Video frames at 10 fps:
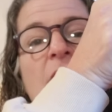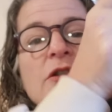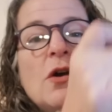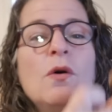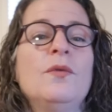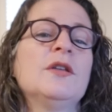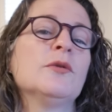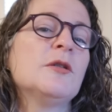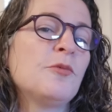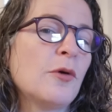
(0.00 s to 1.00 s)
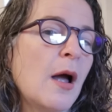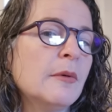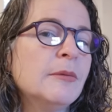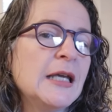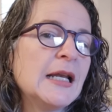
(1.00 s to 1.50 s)
So this one's
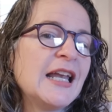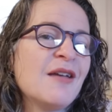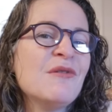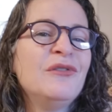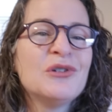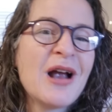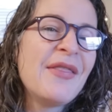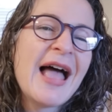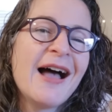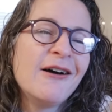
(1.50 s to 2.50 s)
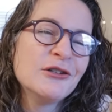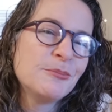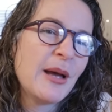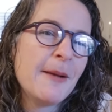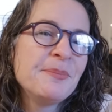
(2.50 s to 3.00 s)
probably gonna get moved around the house,
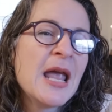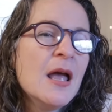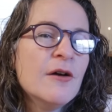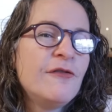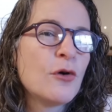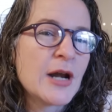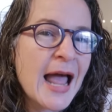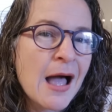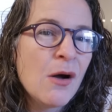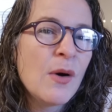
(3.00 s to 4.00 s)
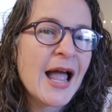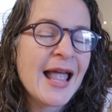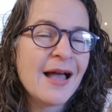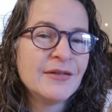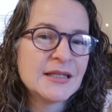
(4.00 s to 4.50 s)
but for now, I
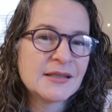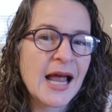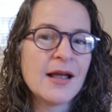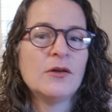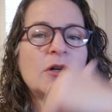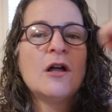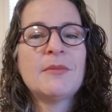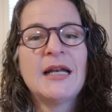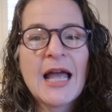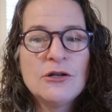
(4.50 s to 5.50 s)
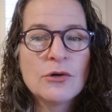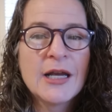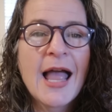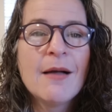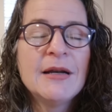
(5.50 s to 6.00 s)
have it styled on my nine drawer
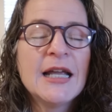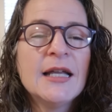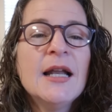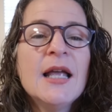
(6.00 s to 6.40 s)
cabinet